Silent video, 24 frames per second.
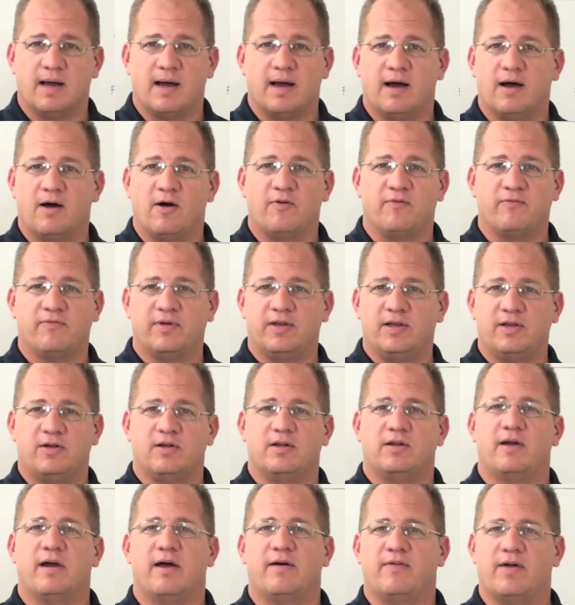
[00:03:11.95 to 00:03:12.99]
Hopefully
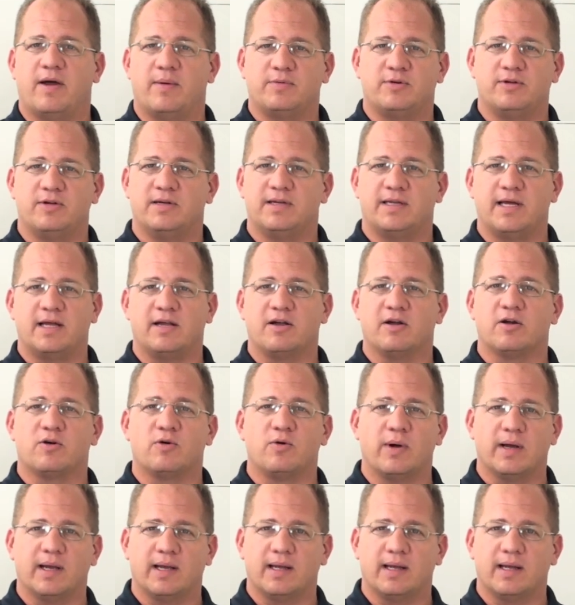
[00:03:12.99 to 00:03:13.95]
you have the opportunity to take your